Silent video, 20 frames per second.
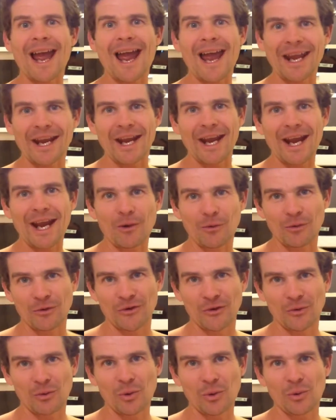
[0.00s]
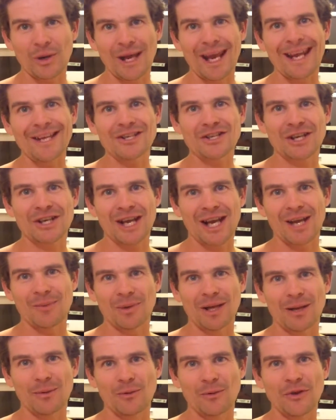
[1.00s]
to hang out with you. We want to educate
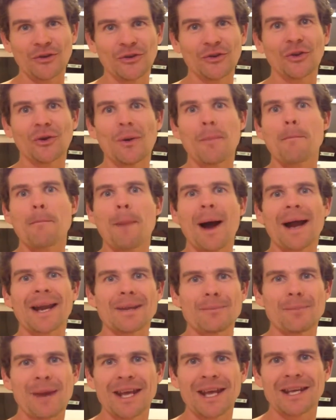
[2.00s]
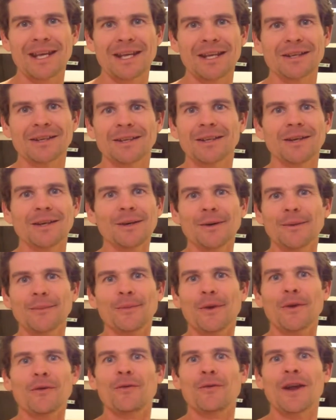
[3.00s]
people. This is not a money-making
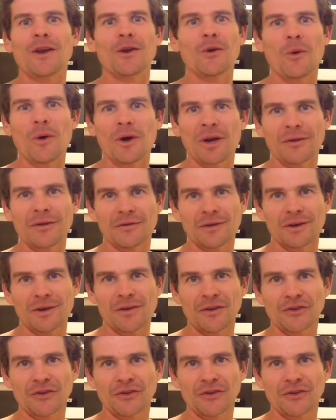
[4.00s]
event or whatever.